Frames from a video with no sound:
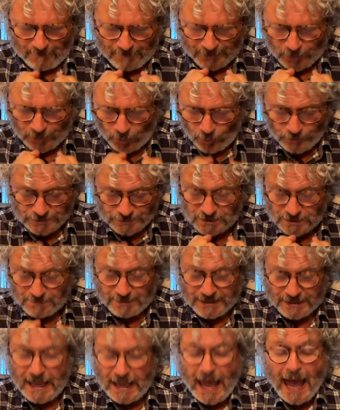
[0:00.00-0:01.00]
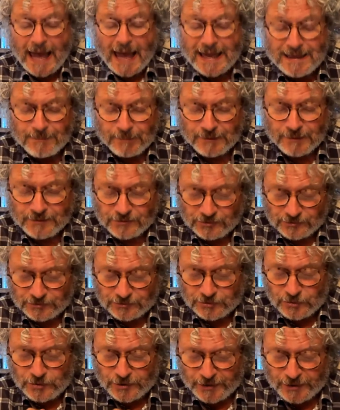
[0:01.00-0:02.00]
but also being able to
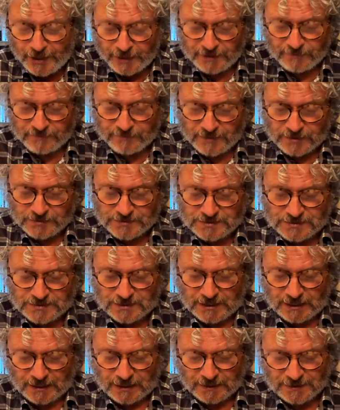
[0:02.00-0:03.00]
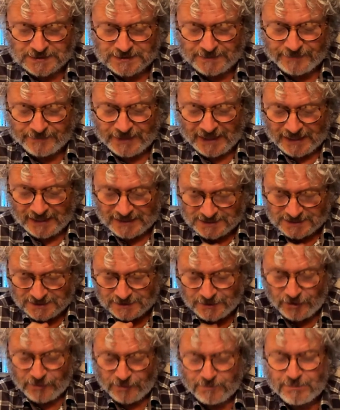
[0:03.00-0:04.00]
do none of those things,
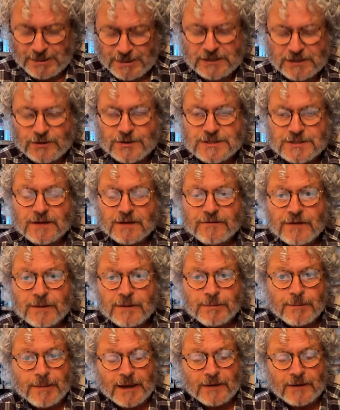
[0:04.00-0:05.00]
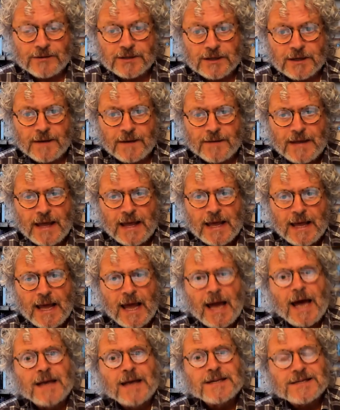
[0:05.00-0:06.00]
to not beat yourself up about it,
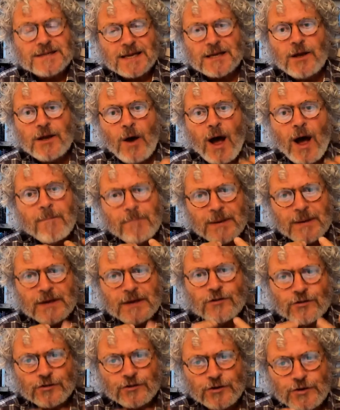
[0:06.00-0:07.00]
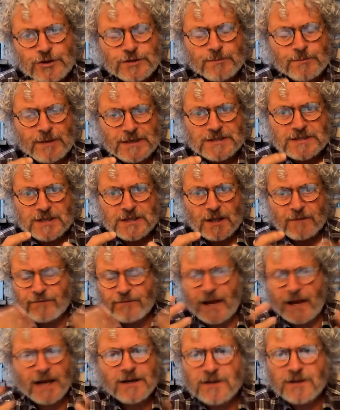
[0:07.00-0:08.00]
and to say, no, I'm being true to
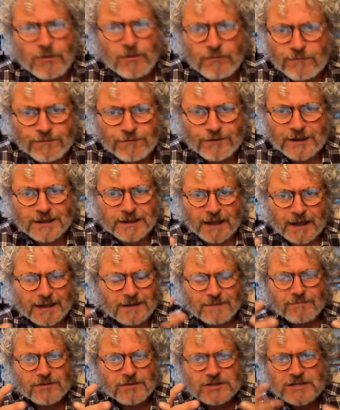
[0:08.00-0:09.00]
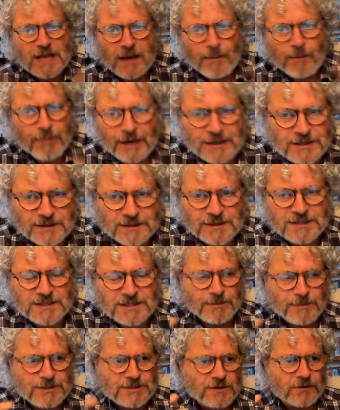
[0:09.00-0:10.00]
myself, and I don't feel like celebrating the
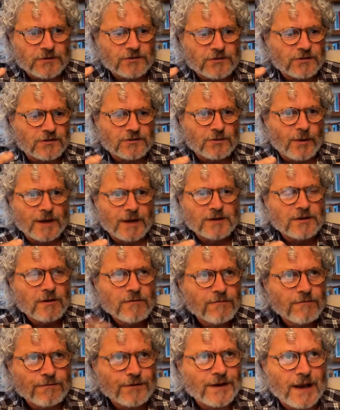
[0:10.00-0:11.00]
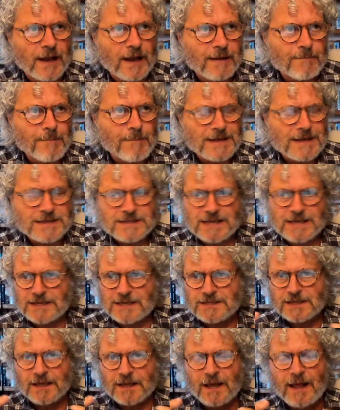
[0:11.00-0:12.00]
summer solstice, or I don't feel like
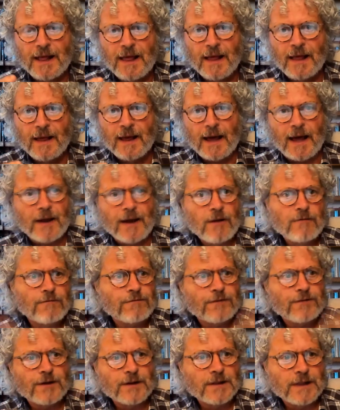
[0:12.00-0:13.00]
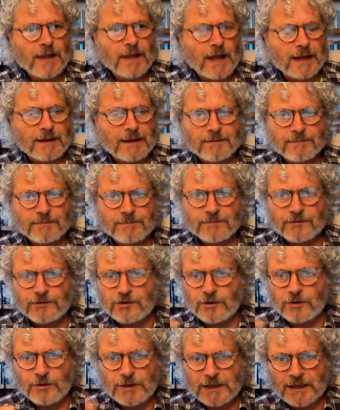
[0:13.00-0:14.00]
meditating, I don't feel like
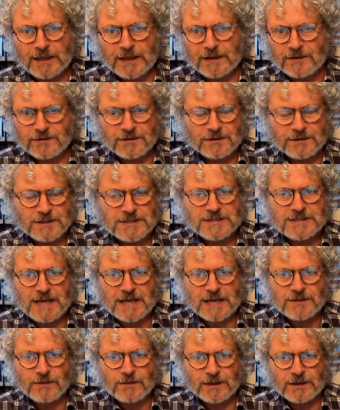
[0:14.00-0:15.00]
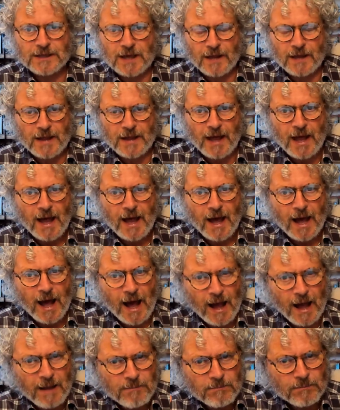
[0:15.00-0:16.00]
tuning into this, that, or the other.
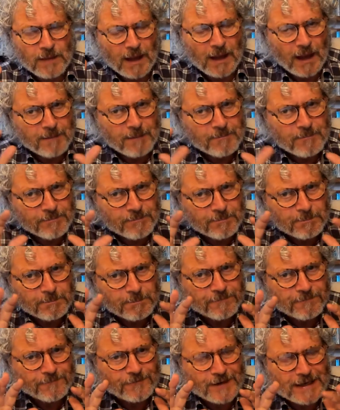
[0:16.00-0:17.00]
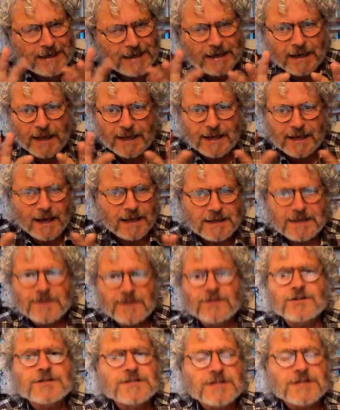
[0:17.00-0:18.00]
I'm I'm feeling like I
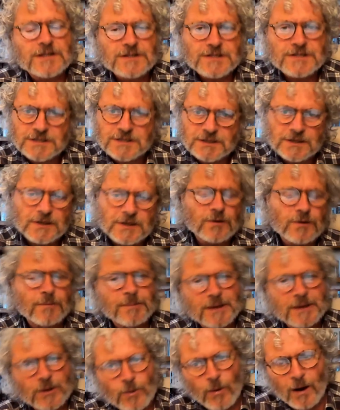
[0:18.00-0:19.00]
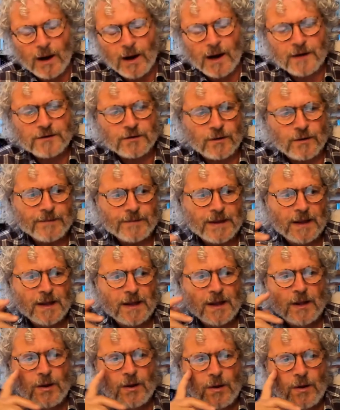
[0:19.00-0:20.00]
need to sit still or be quiet or
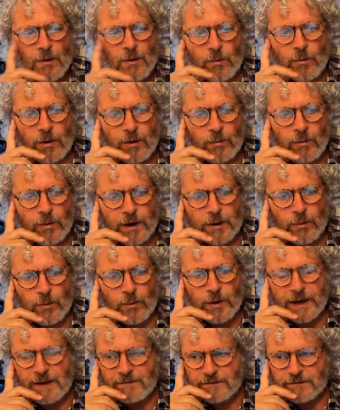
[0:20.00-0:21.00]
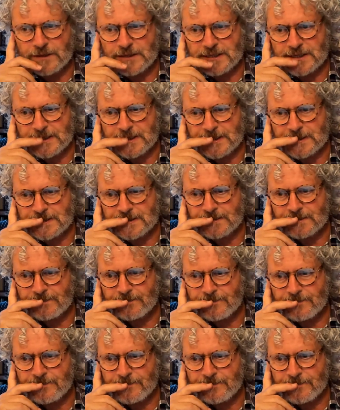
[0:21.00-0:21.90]
what, what whatever it is.